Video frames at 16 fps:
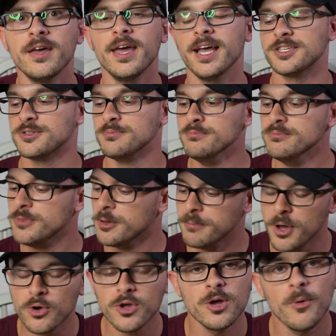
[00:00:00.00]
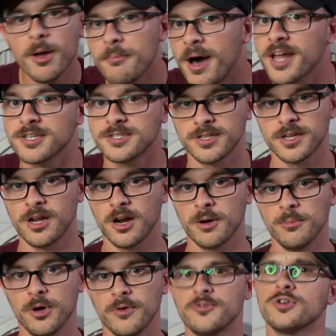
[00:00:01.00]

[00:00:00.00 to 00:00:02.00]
It's the Milky Way minus the caramel.